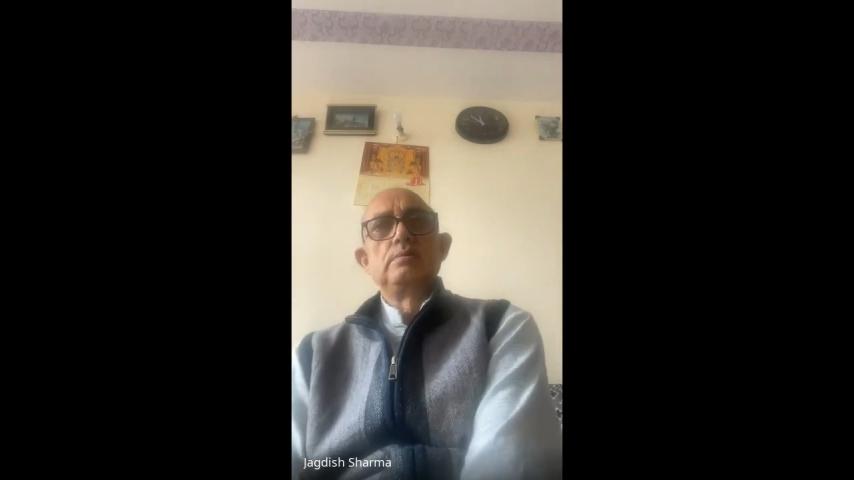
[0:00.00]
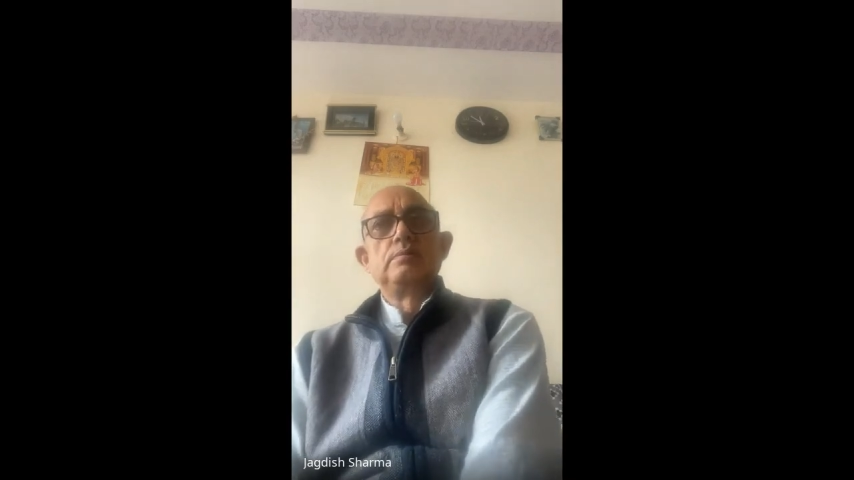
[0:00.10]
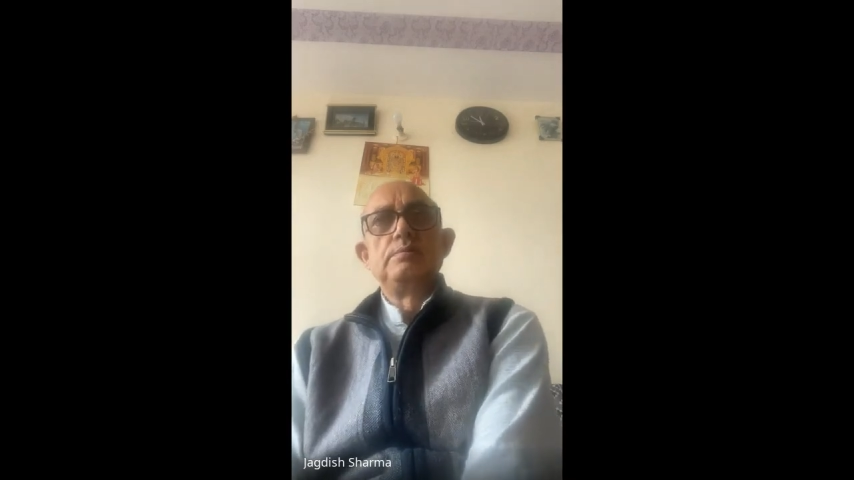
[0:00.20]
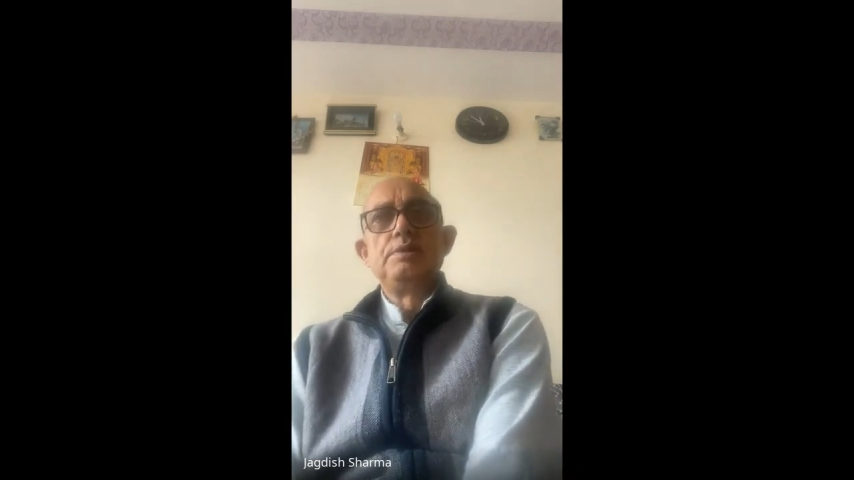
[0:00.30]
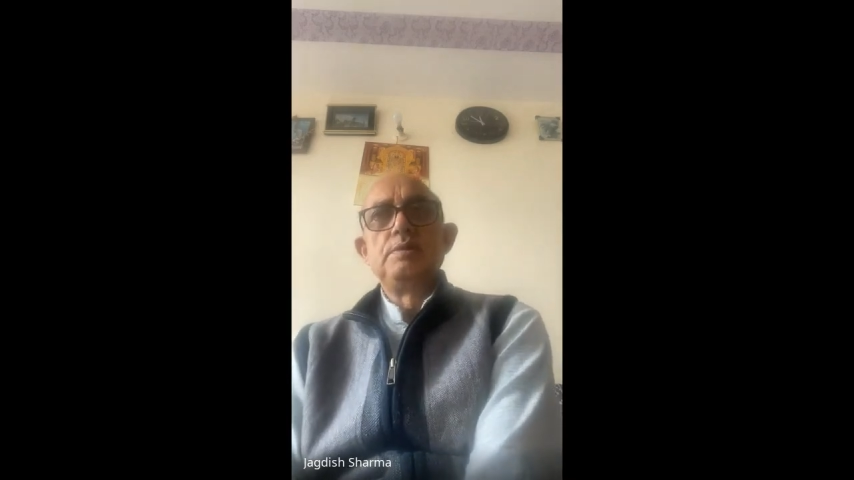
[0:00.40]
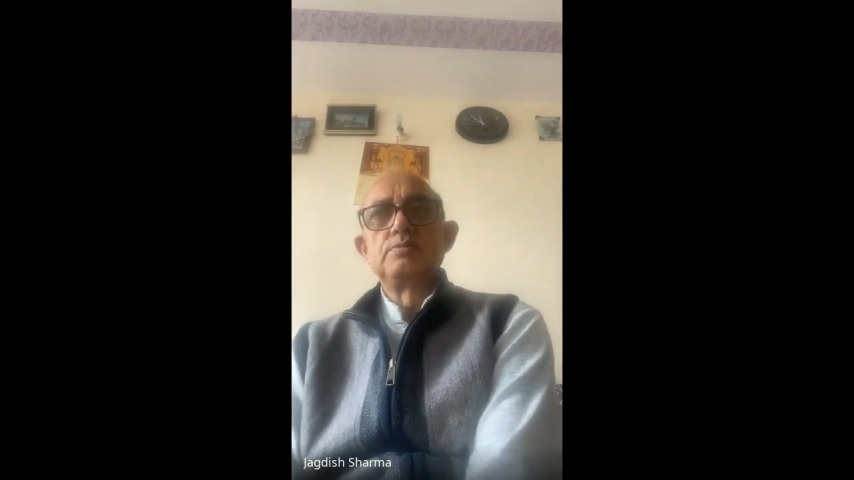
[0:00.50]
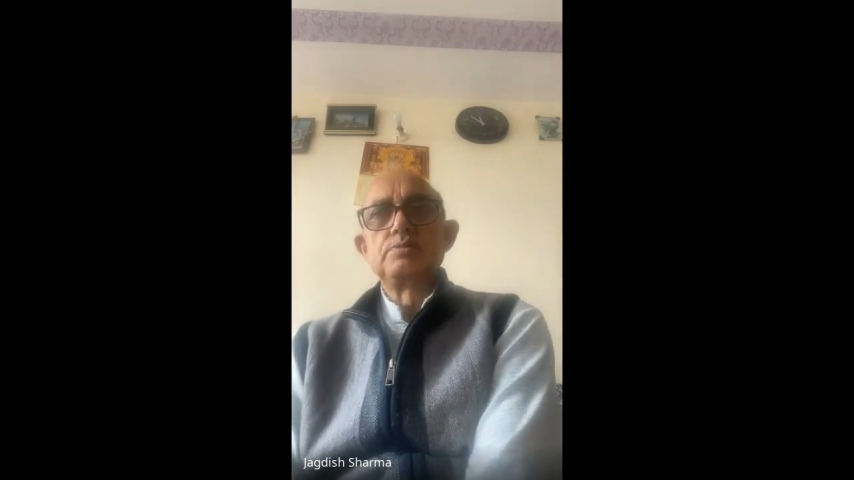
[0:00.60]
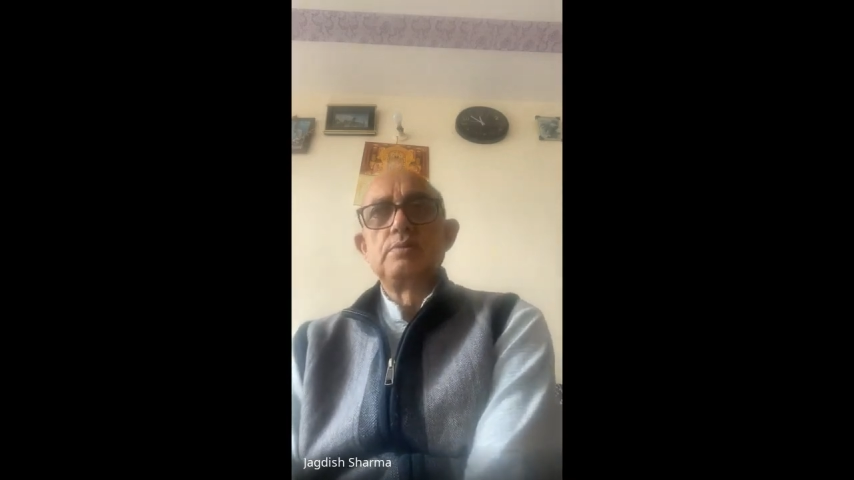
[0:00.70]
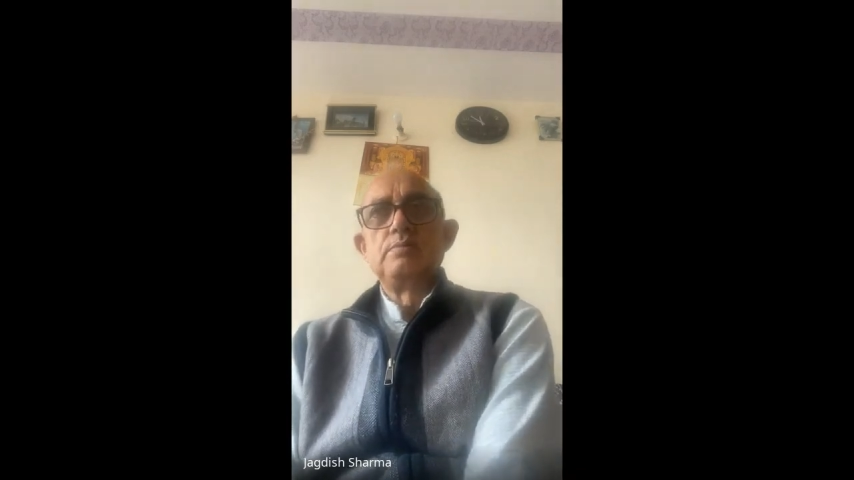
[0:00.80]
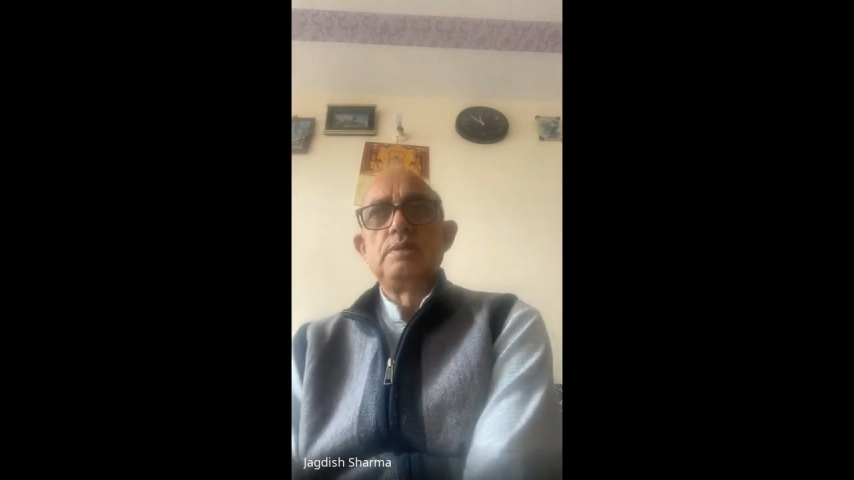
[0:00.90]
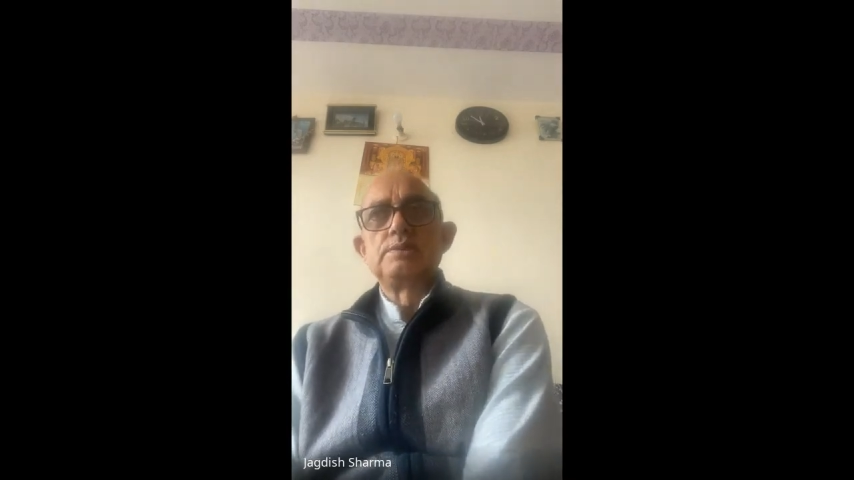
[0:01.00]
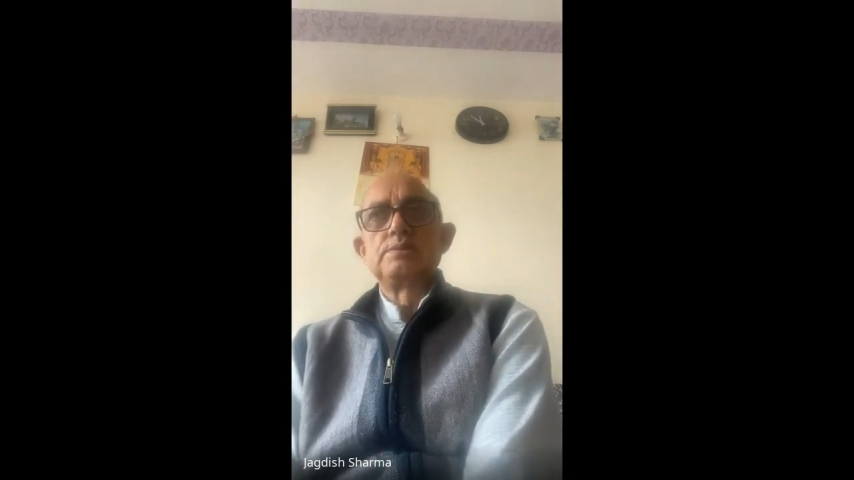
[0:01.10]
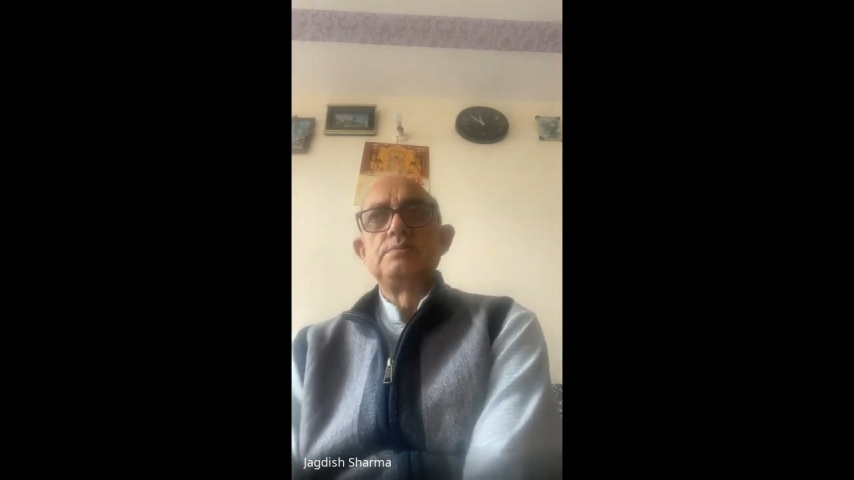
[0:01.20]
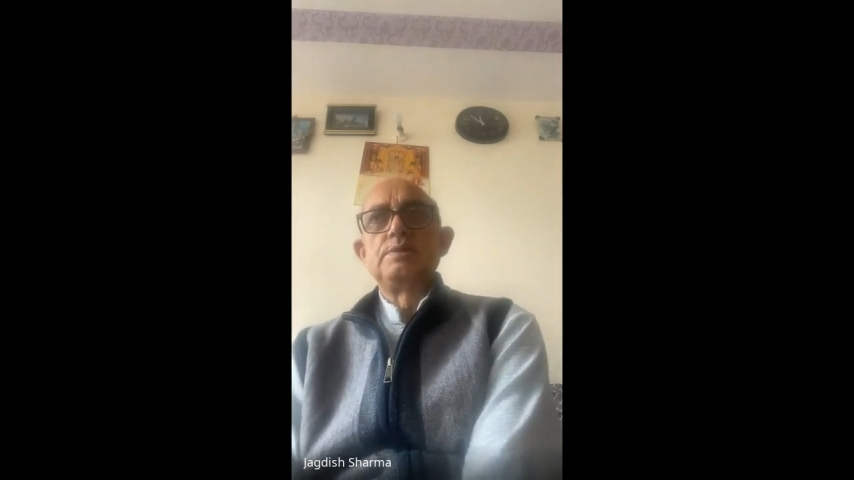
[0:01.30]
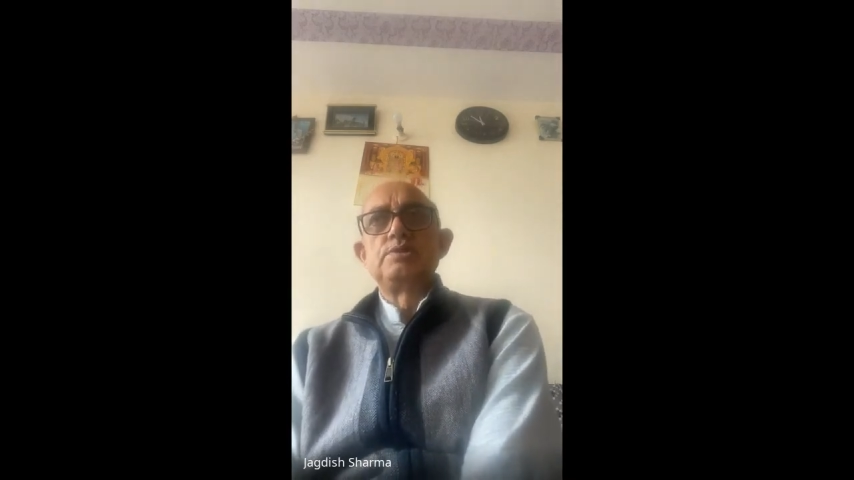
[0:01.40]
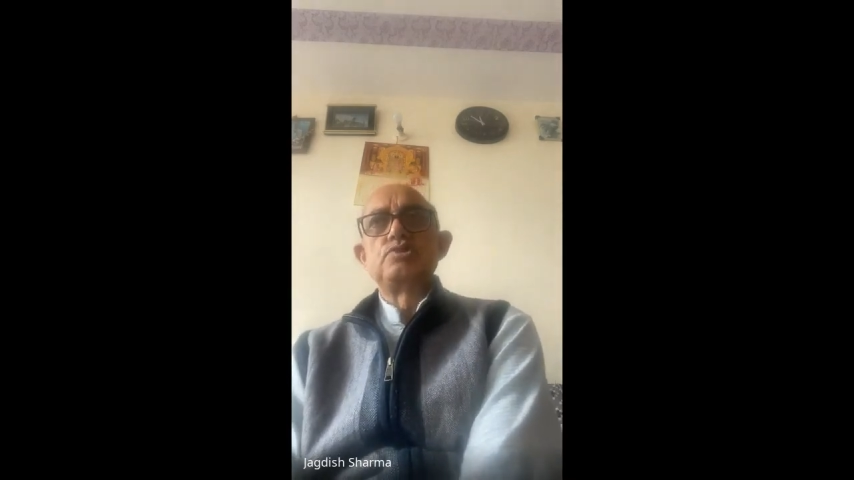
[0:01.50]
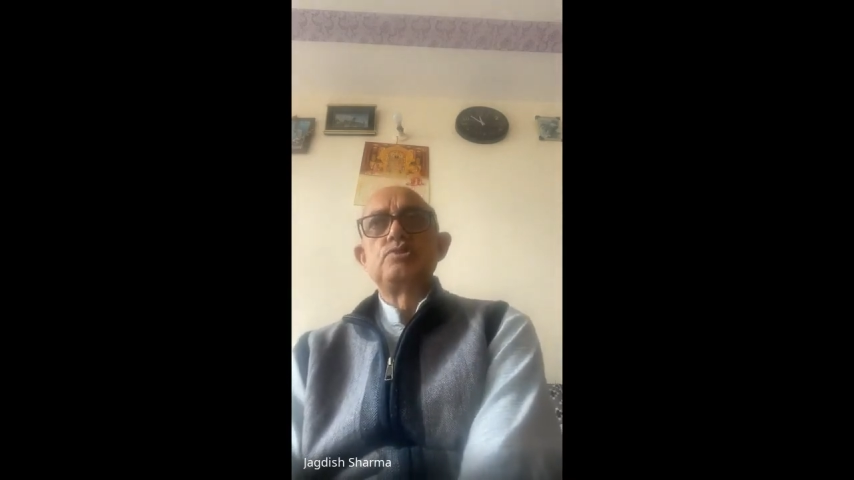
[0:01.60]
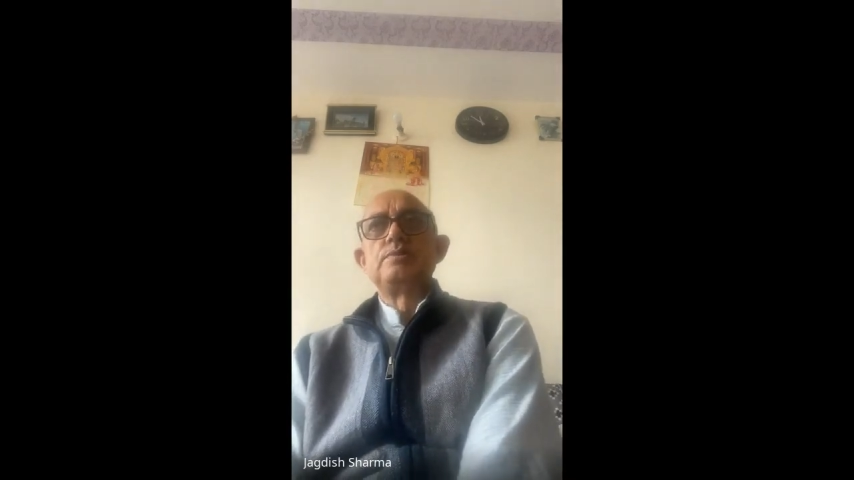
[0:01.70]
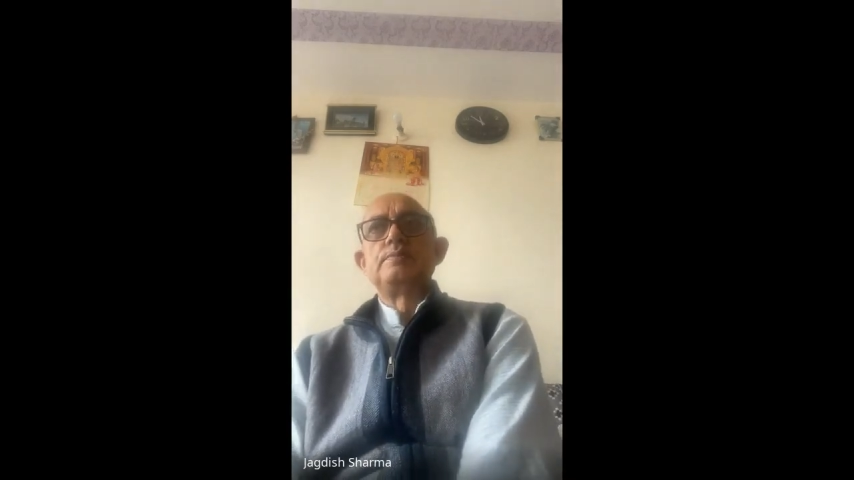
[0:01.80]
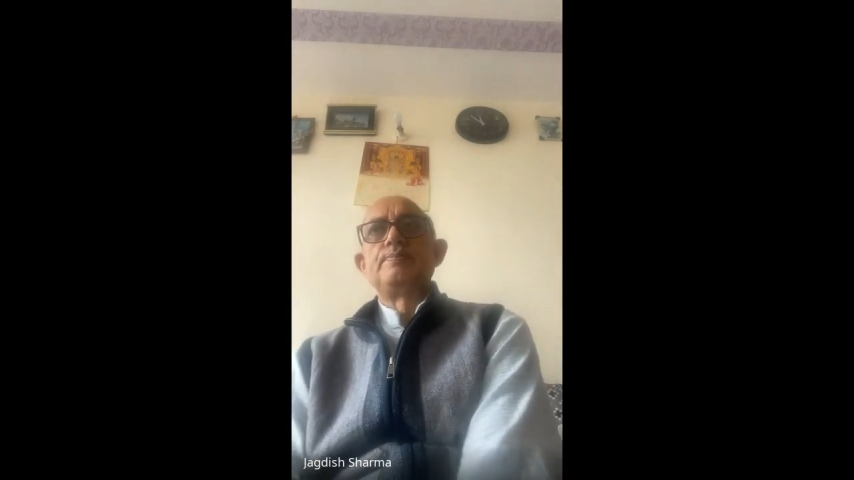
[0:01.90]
mediums of mass communication.